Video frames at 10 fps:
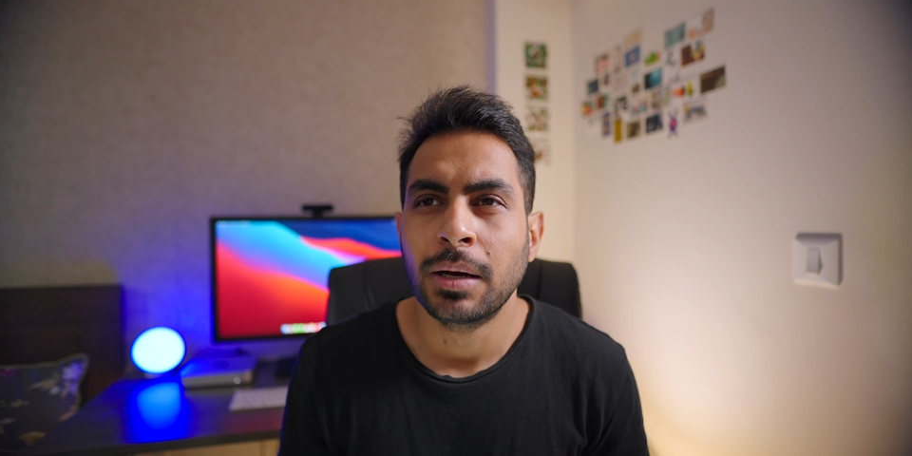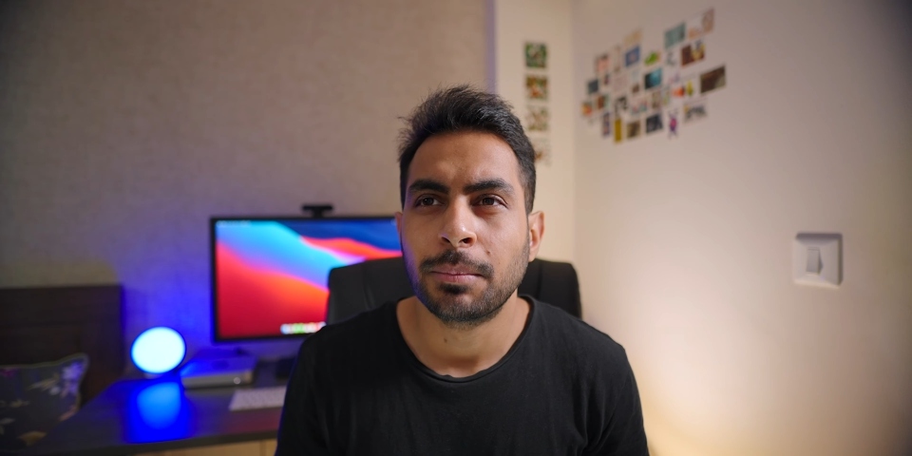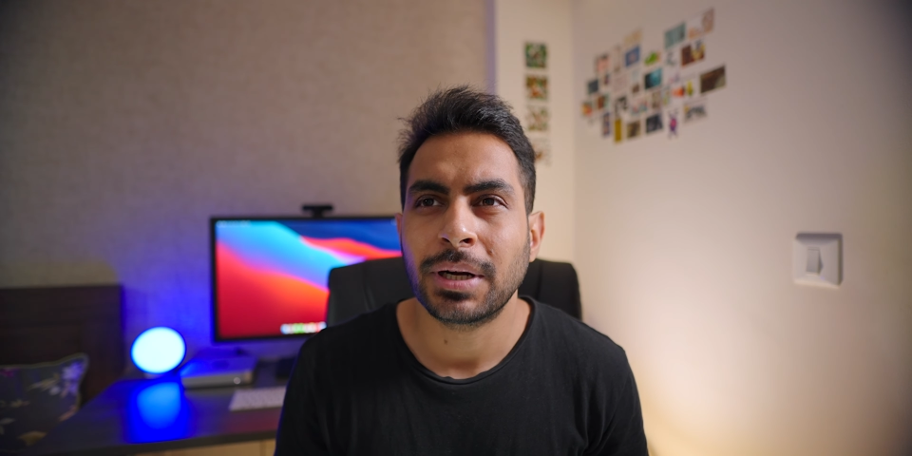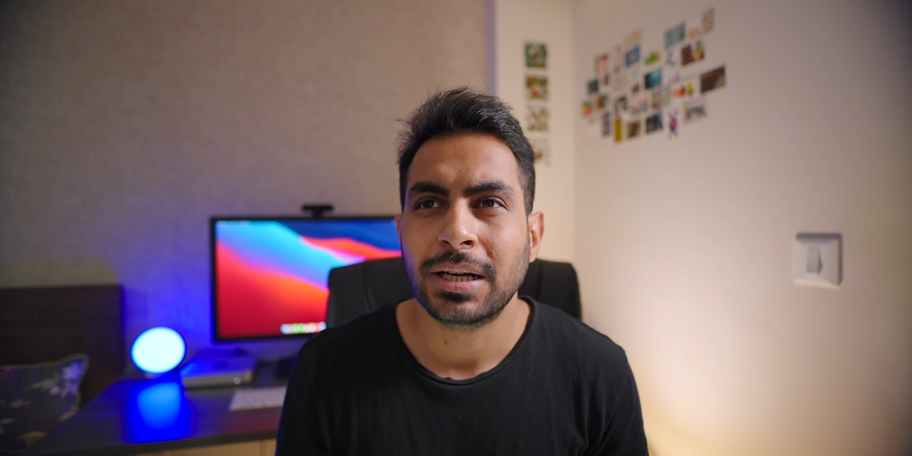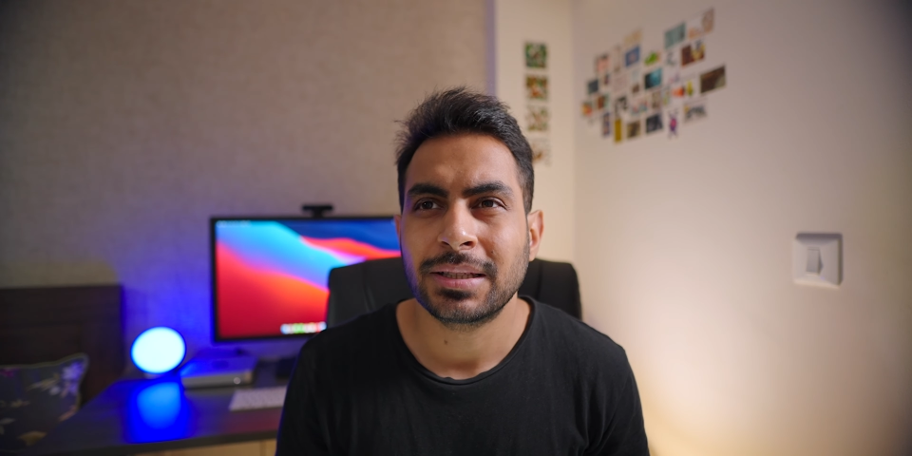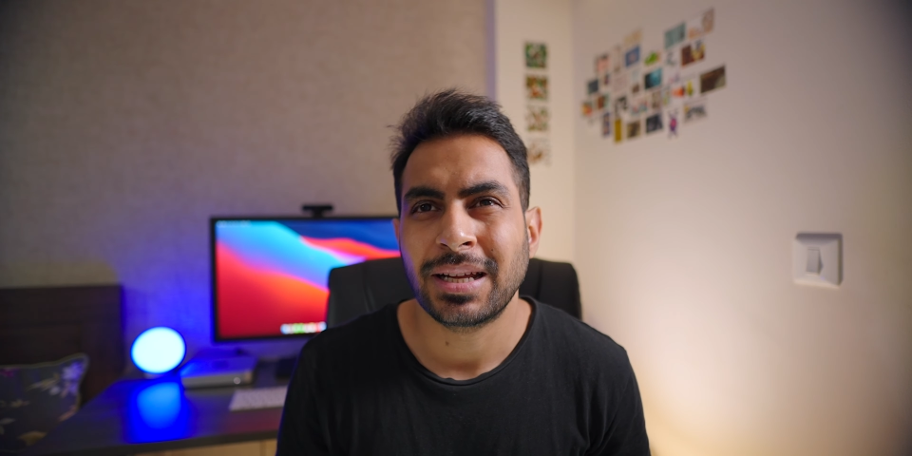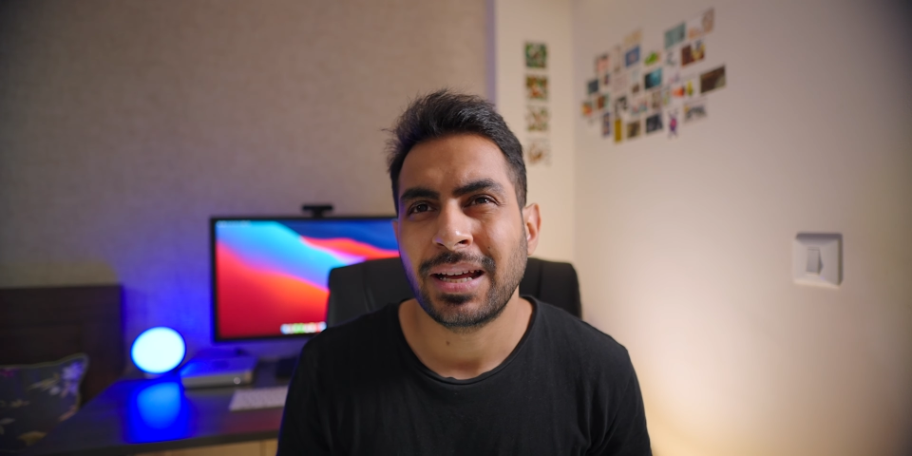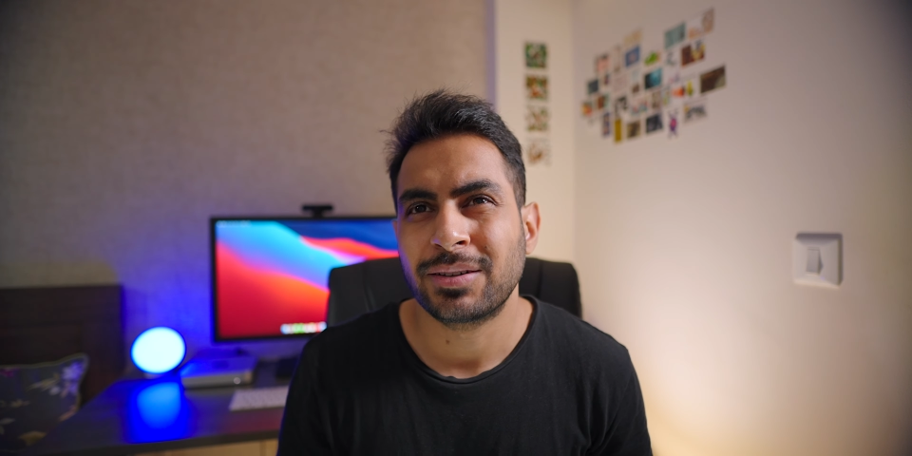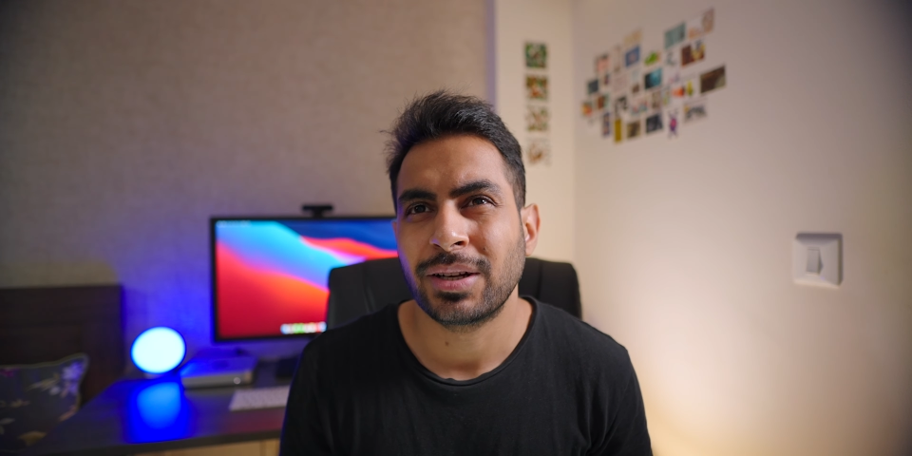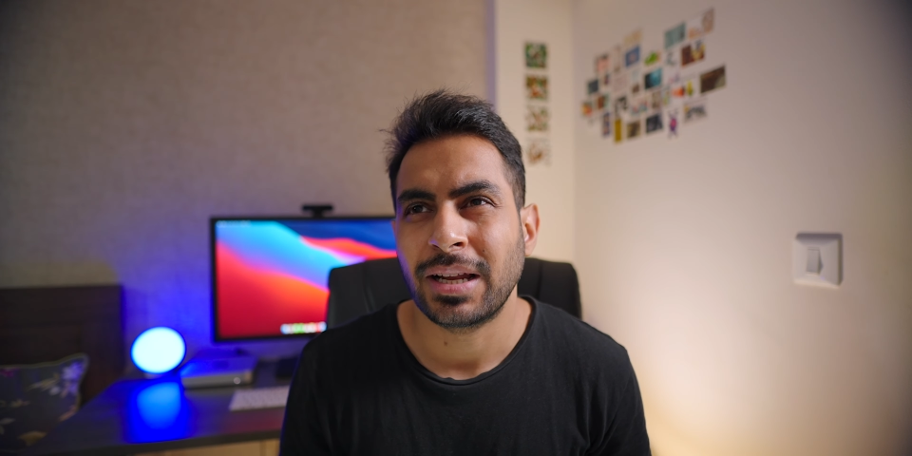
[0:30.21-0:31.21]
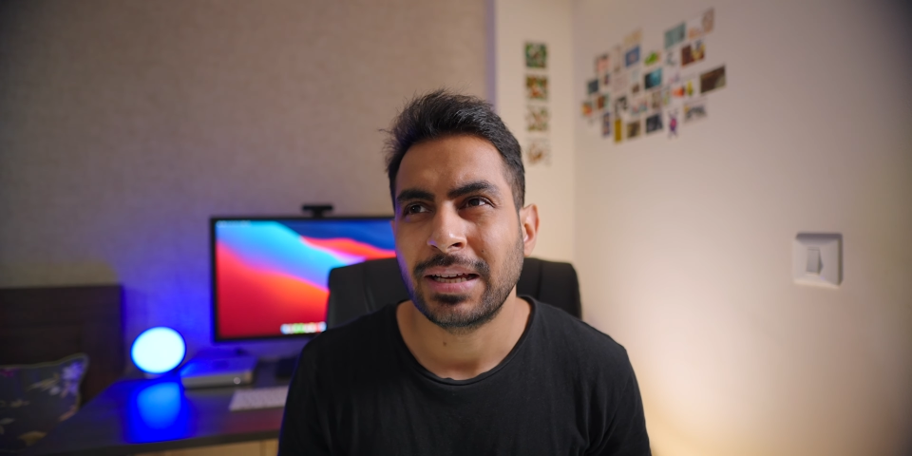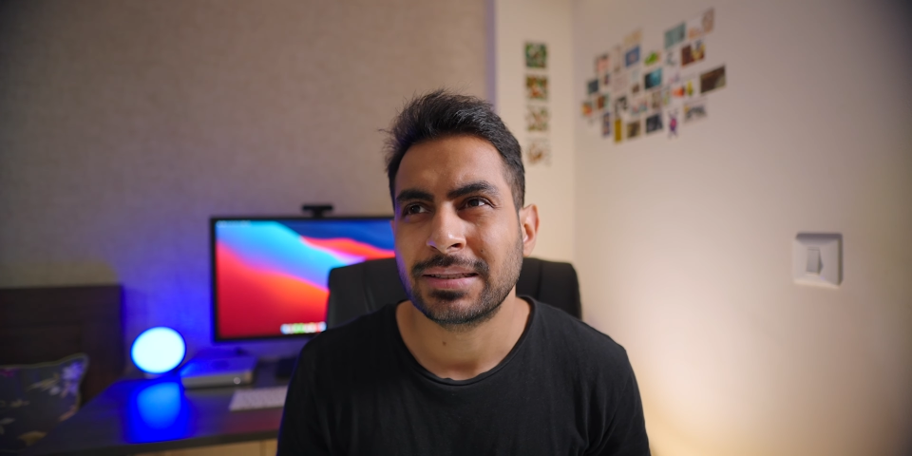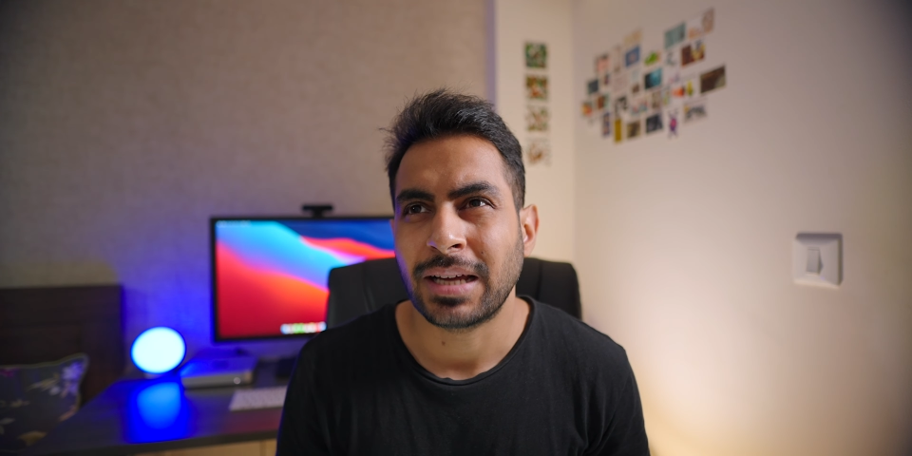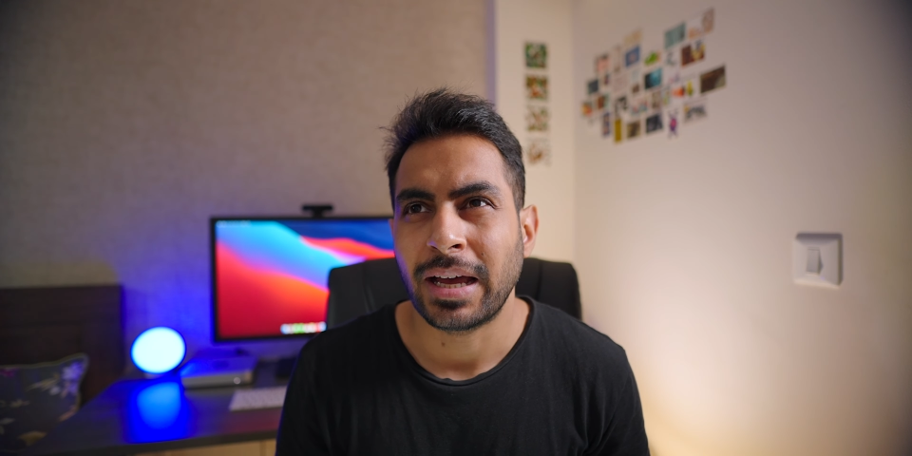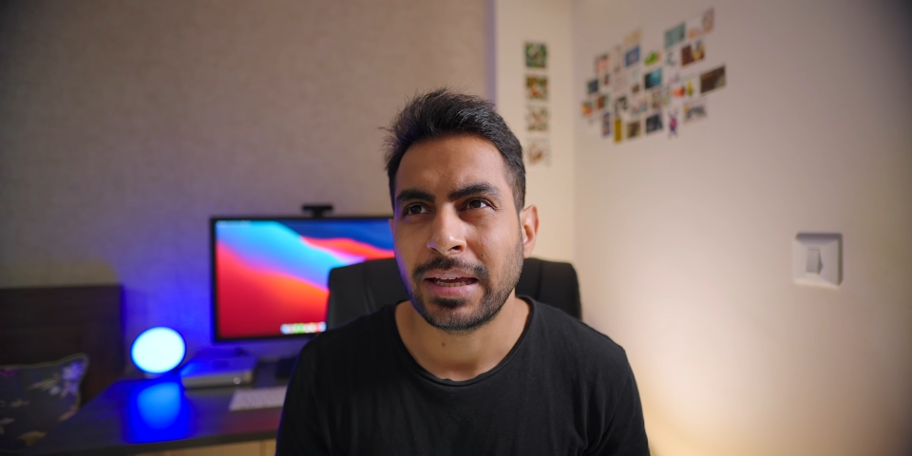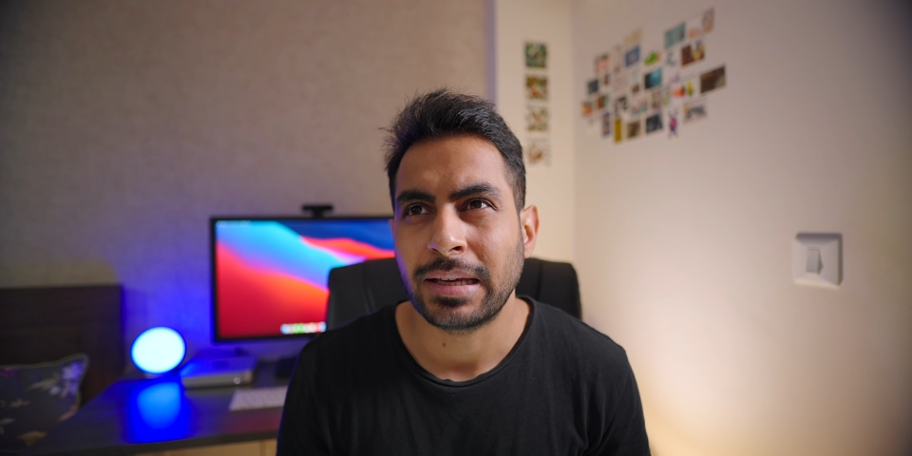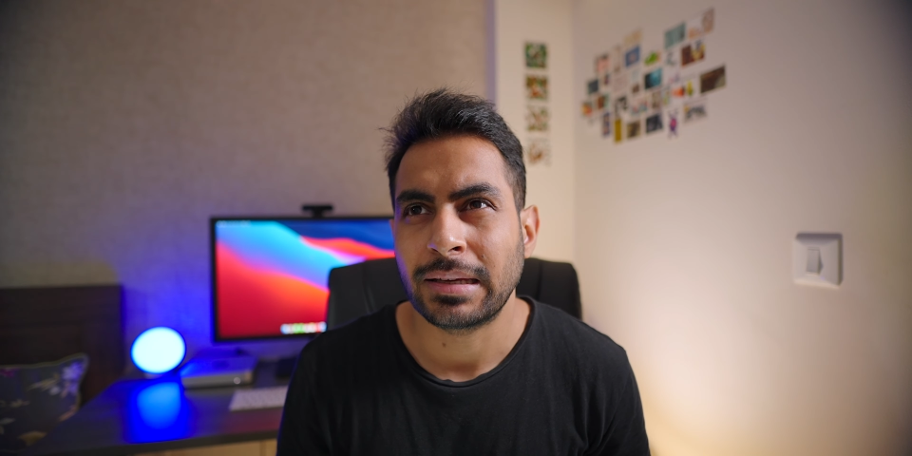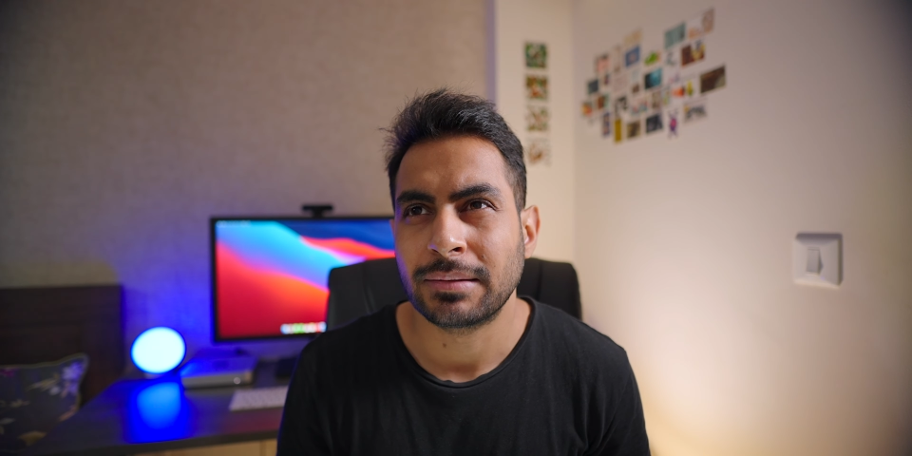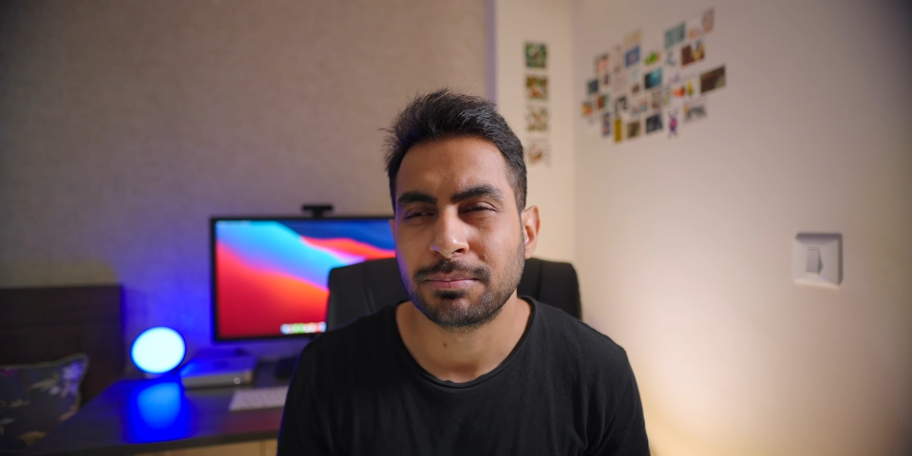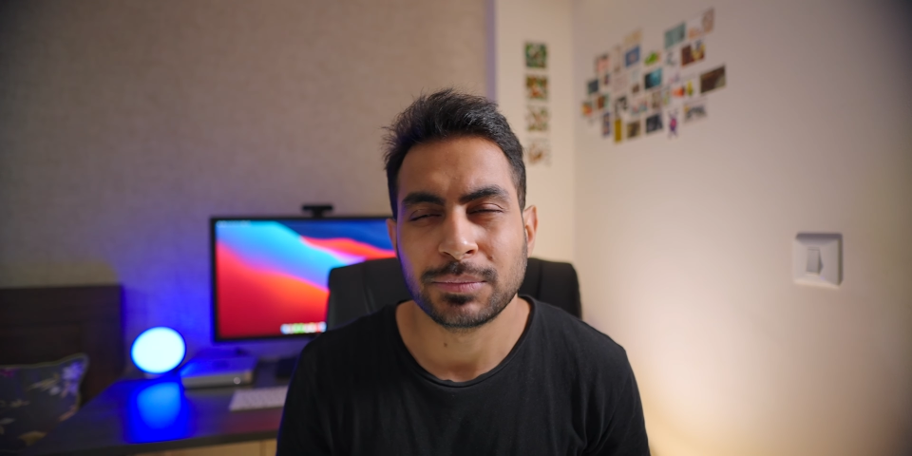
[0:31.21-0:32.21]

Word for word: but then I realized realized I